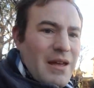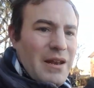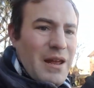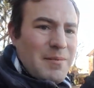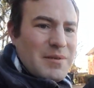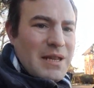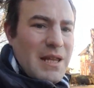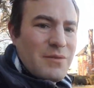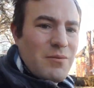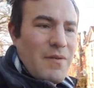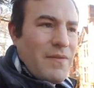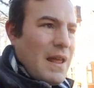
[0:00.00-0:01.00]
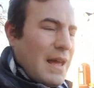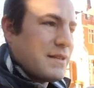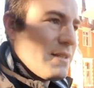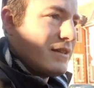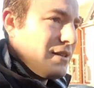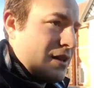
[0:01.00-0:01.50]
and upstairs were flats,
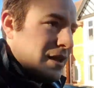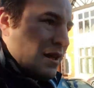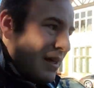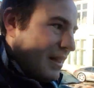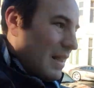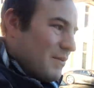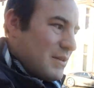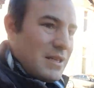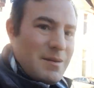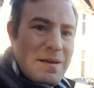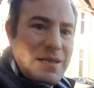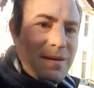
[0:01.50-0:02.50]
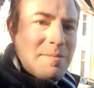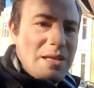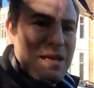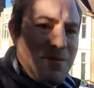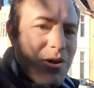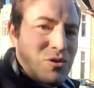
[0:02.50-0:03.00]
and they were said to be some of
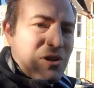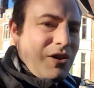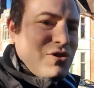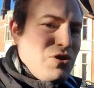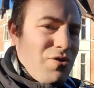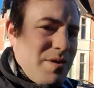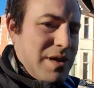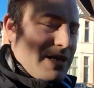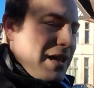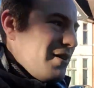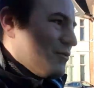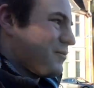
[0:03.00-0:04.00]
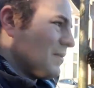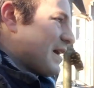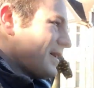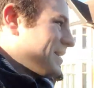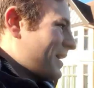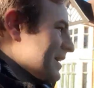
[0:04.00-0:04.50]
the most luxurious council
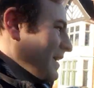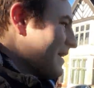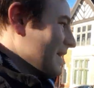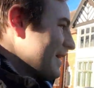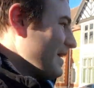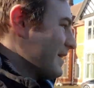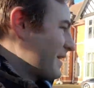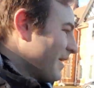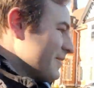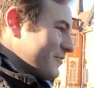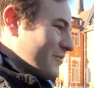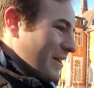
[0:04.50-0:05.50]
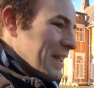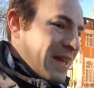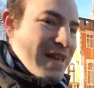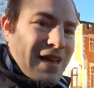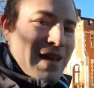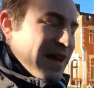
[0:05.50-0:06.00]
flats in the country.
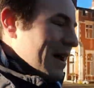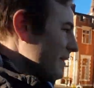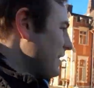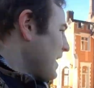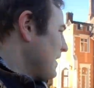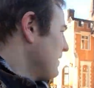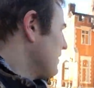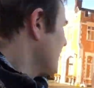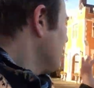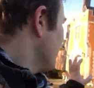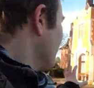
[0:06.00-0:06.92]
And then in the